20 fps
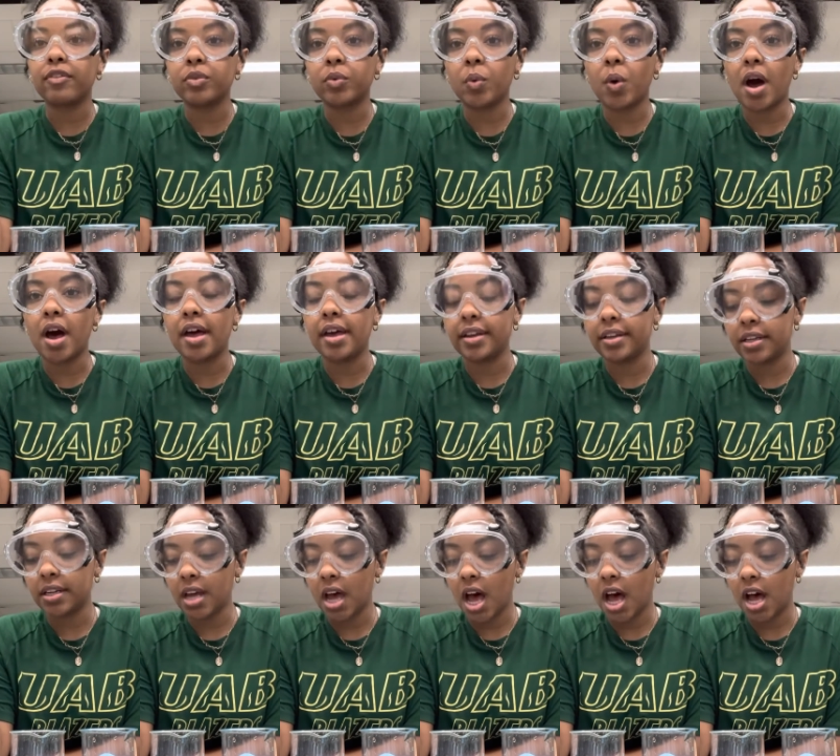1
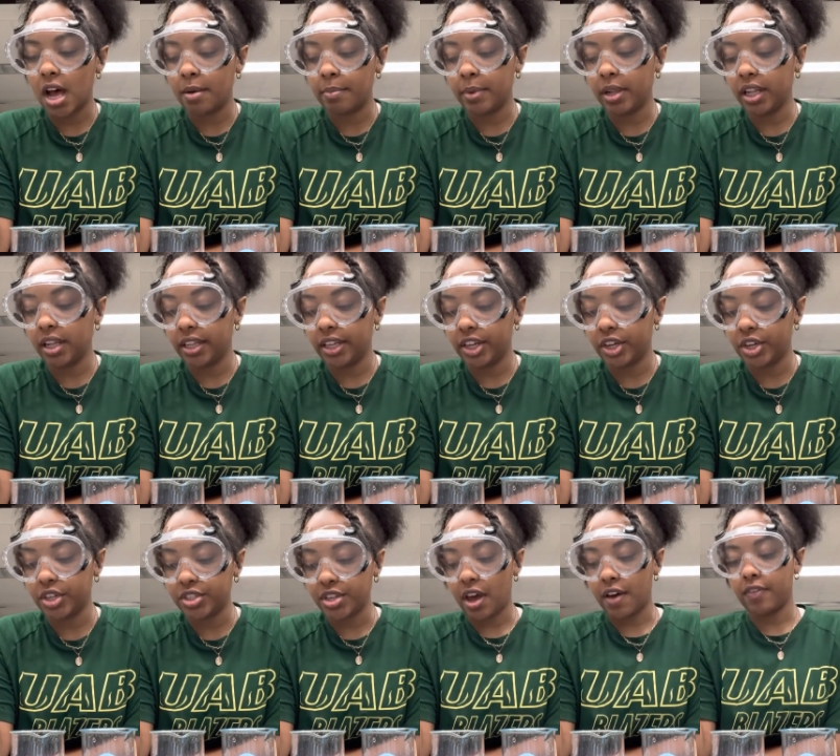
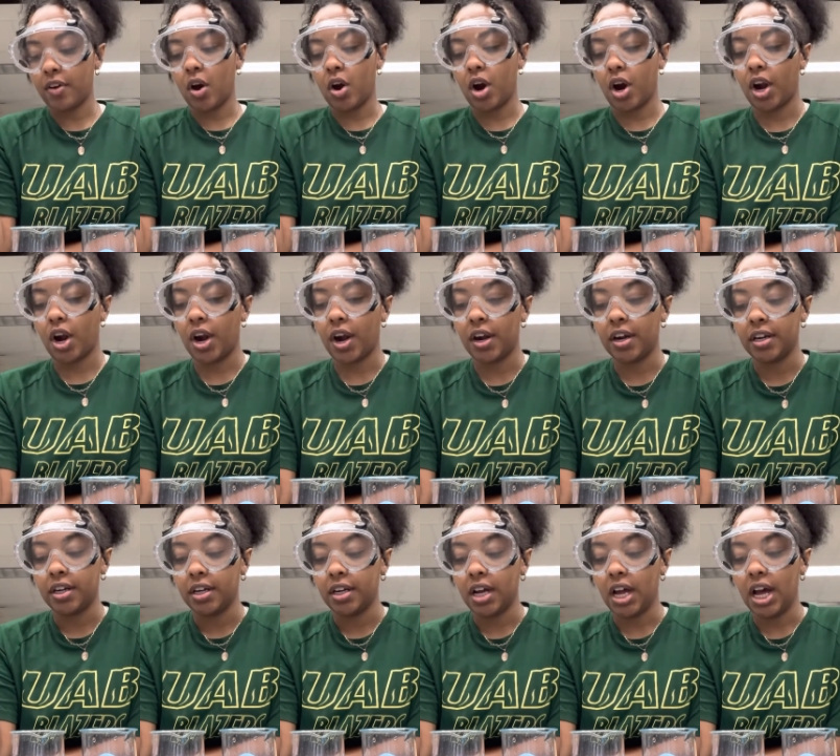milliliters of our
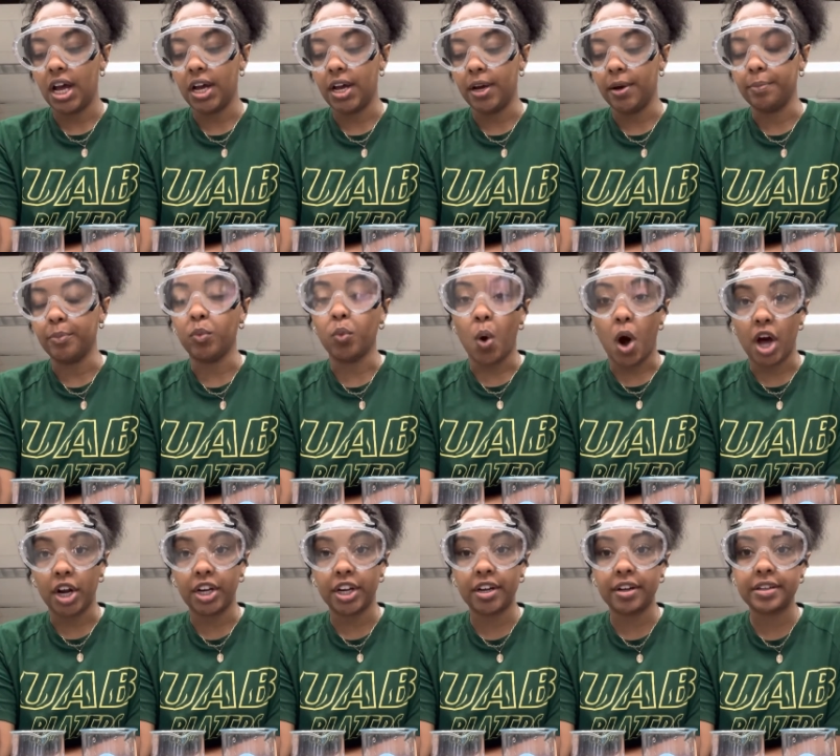
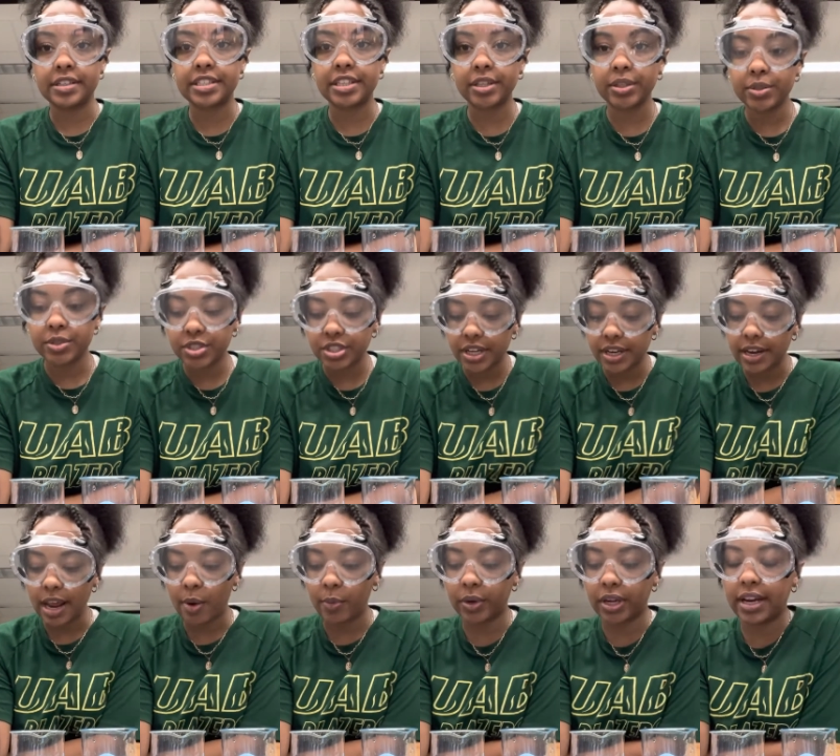water solution,
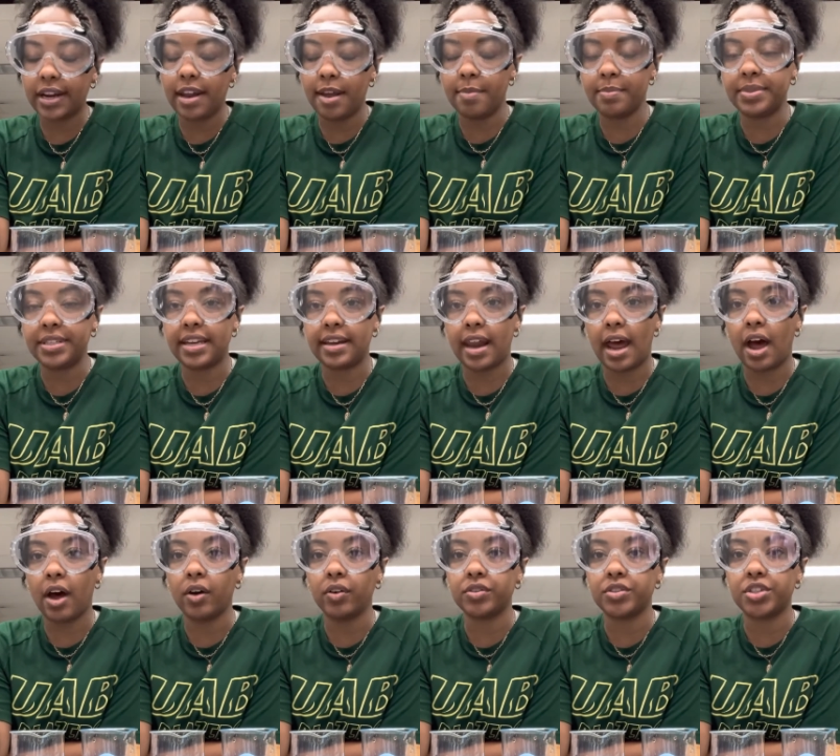and we're gonna empty it
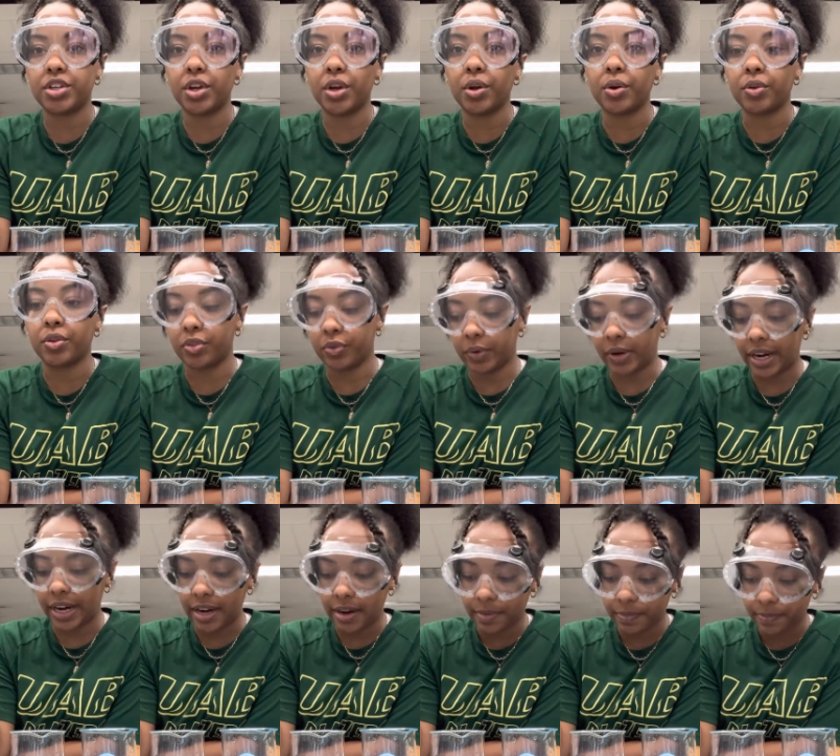out to 3.